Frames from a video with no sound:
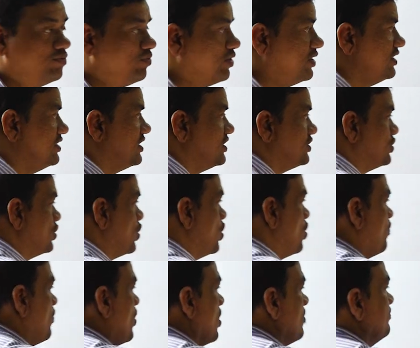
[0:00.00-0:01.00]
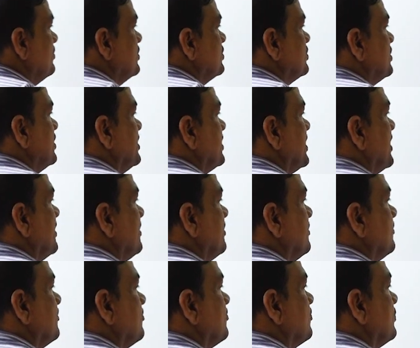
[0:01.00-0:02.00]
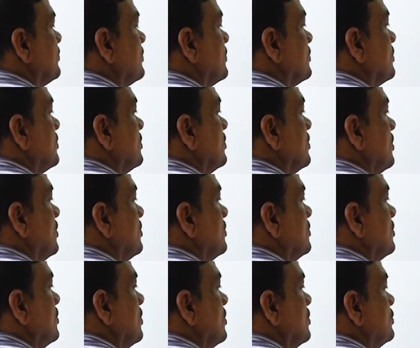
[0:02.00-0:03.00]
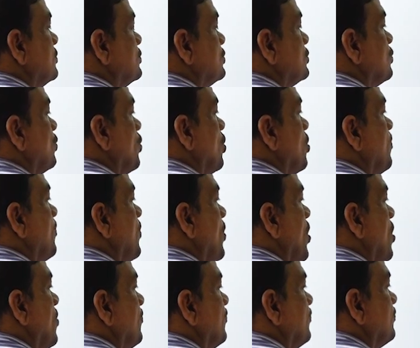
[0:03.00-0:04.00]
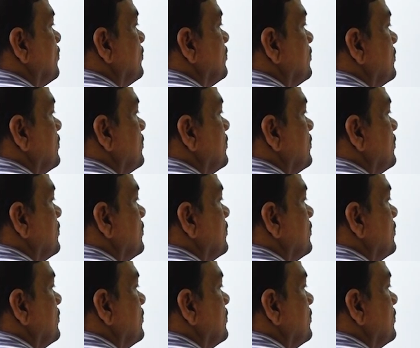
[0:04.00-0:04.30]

What is the slope of the secant? Slope of